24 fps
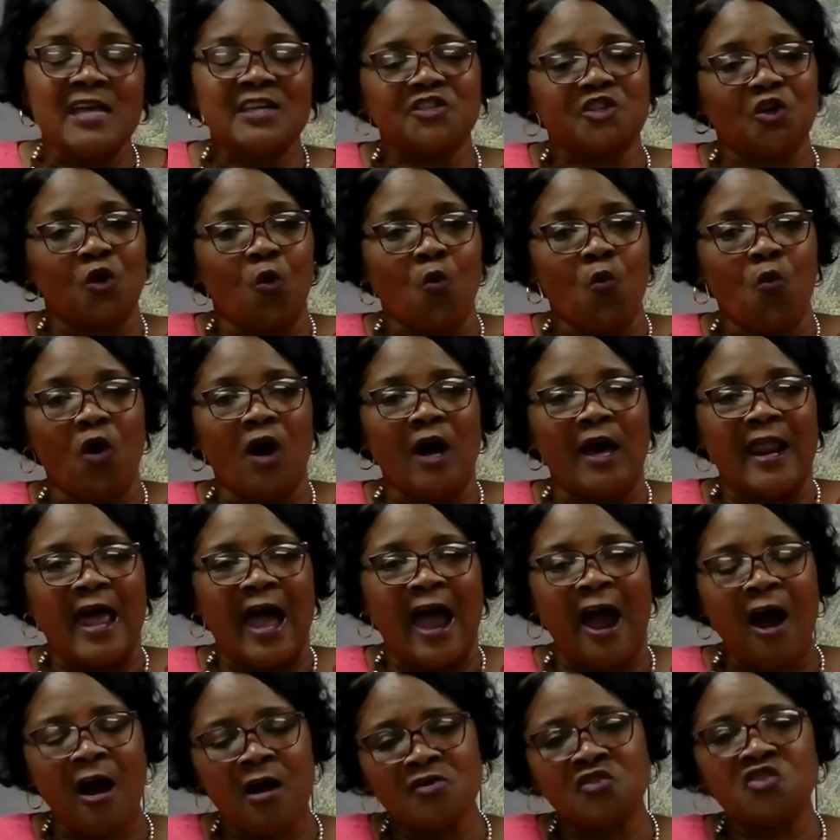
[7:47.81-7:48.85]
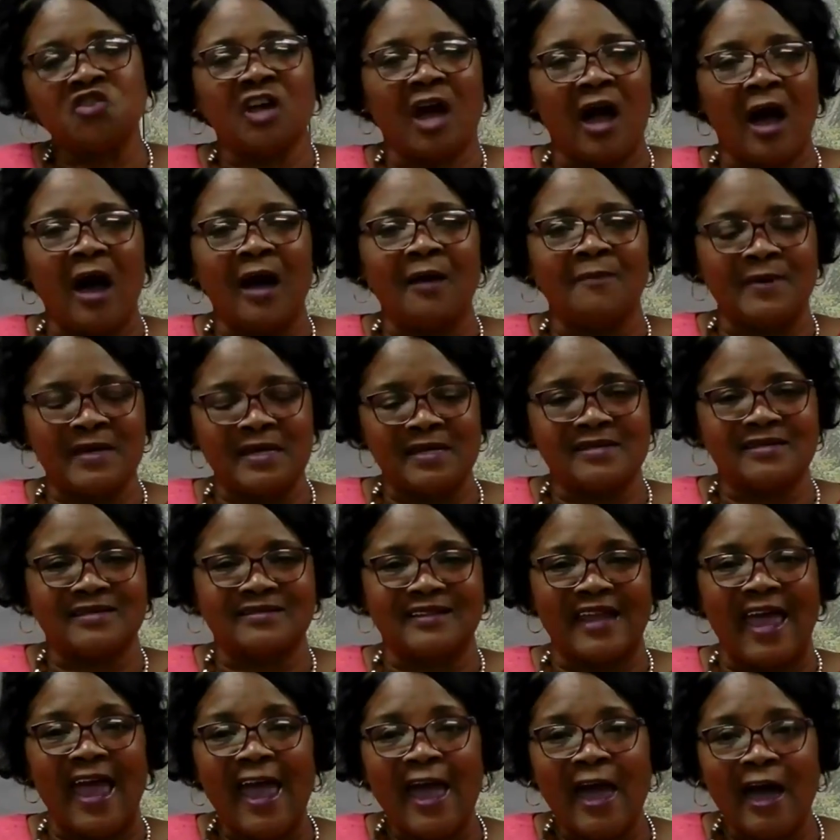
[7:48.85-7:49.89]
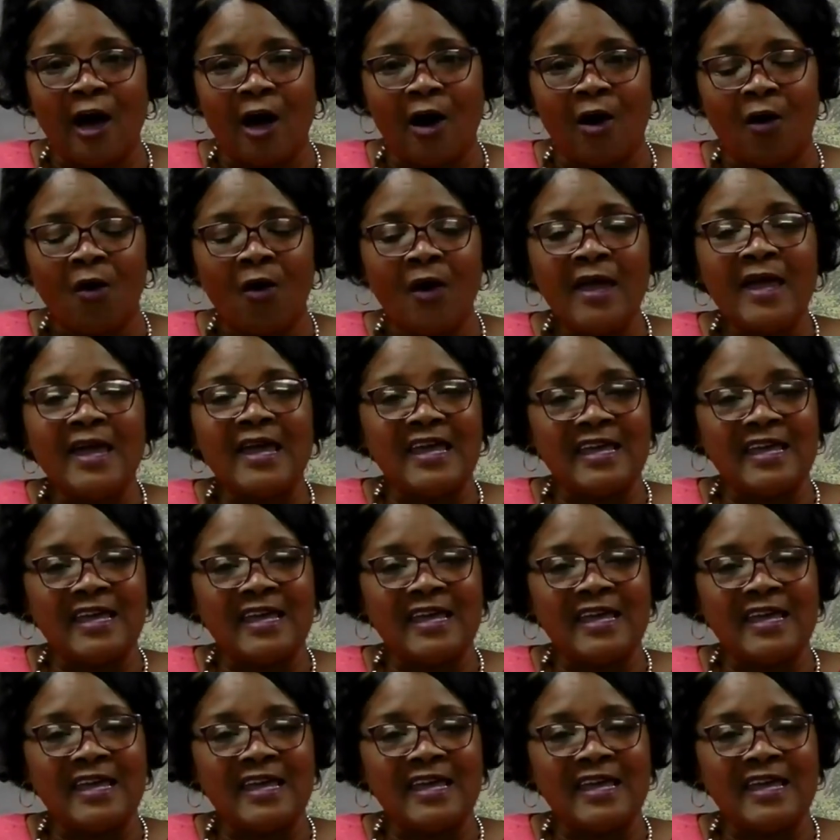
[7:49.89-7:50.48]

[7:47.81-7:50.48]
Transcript: So, what our job is now